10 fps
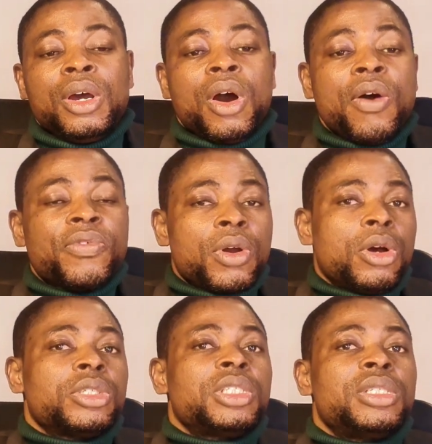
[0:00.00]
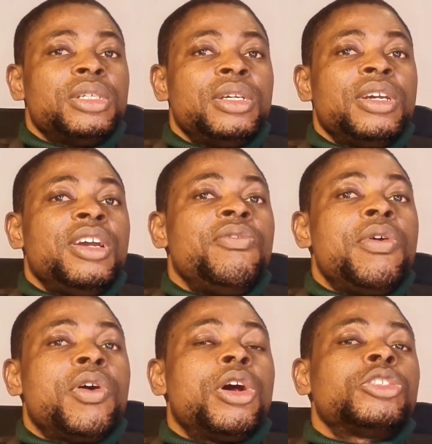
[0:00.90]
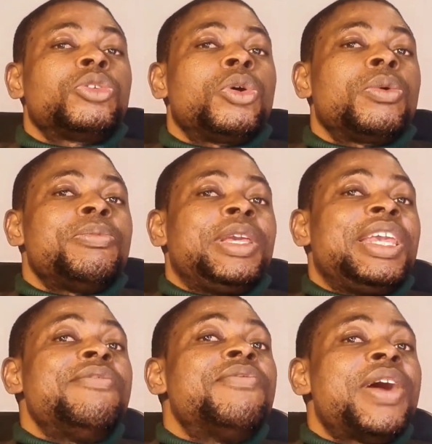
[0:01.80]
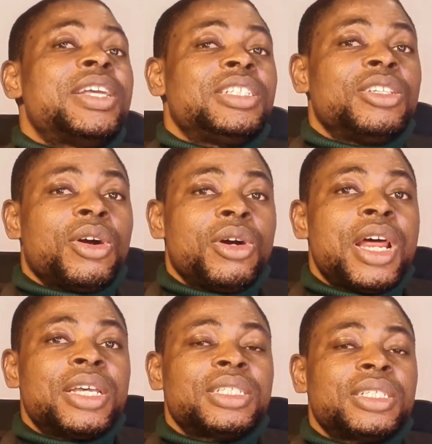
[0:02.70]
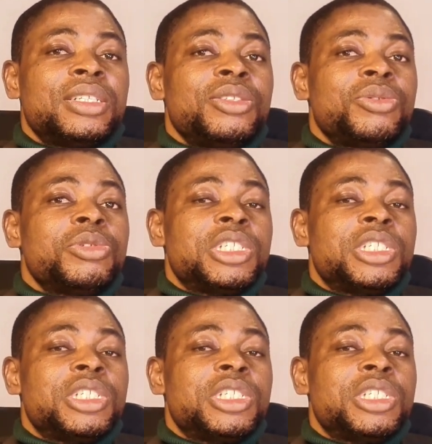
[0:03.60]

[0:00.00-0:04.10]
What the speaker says: Of course, we will also be inviting others to